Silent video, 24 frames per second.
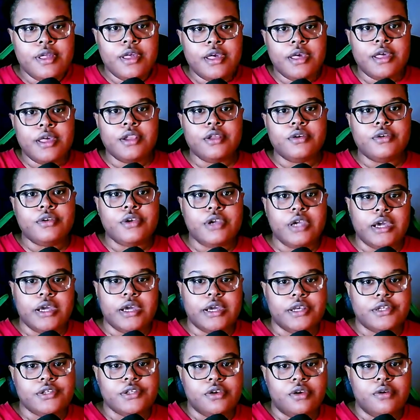Hello, you
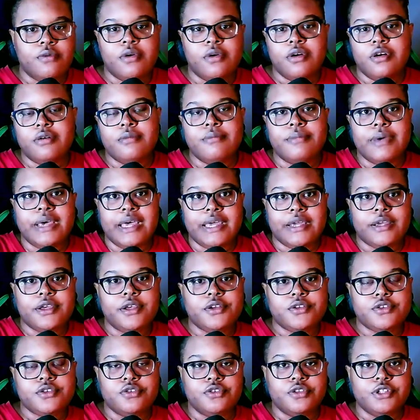guys. Welcome back
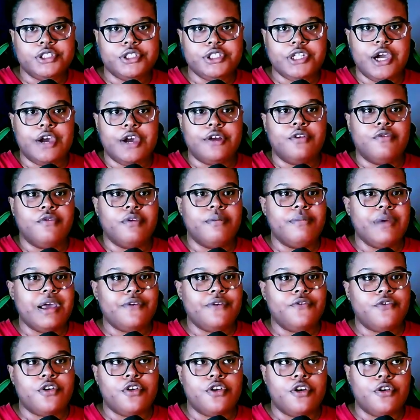to the channel. We're back
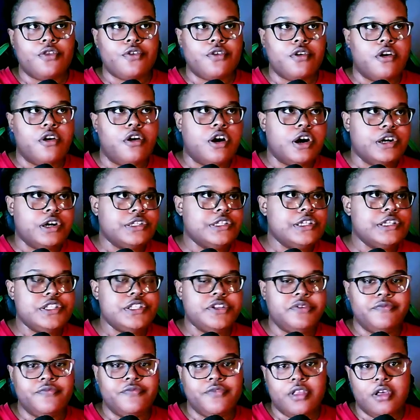for another
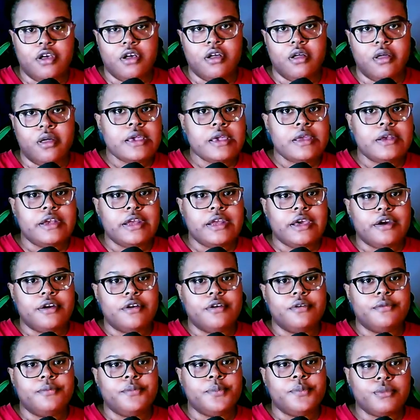autism vlog.
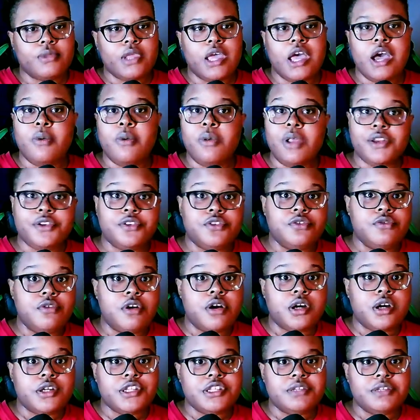Now, I would like to do
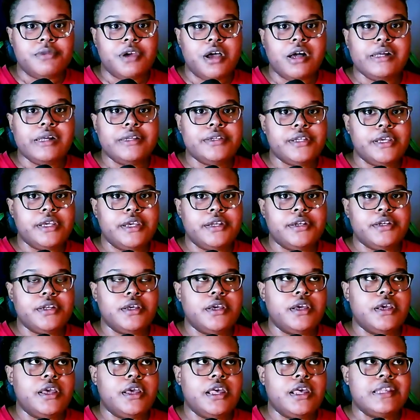autism content
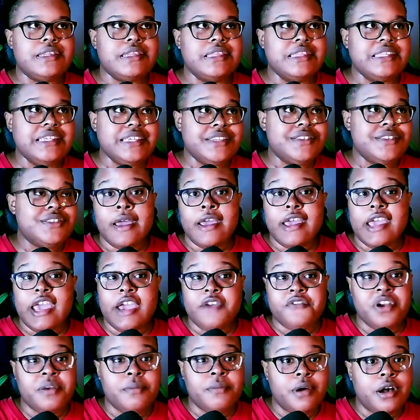at least
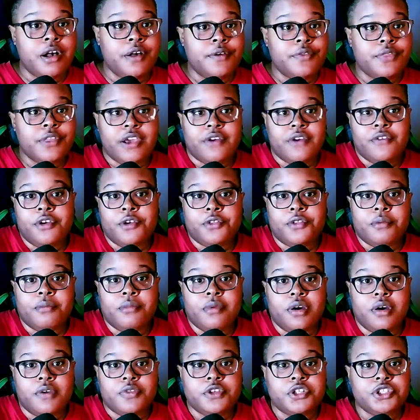every month, every other
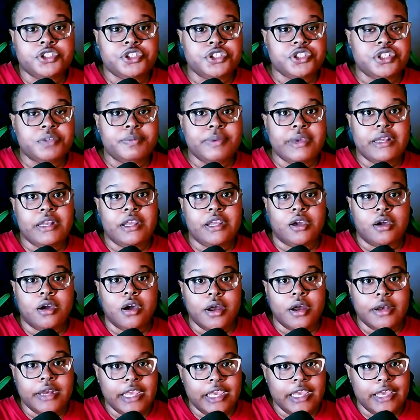month. It's just depending
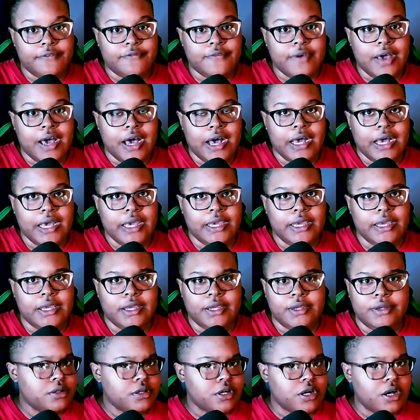on if I
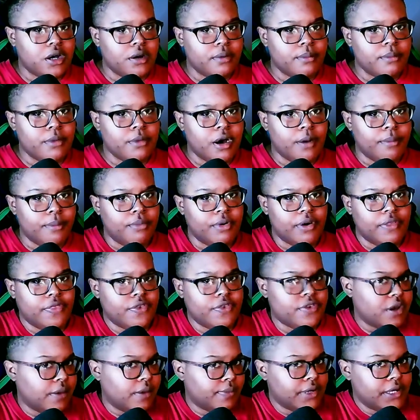come up with
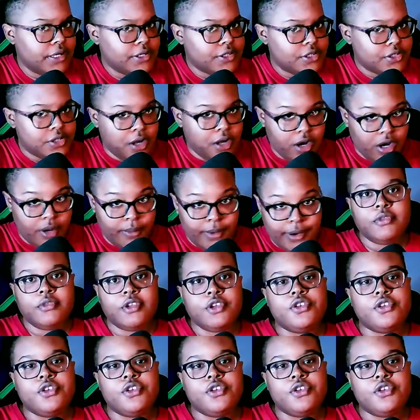something to talk about.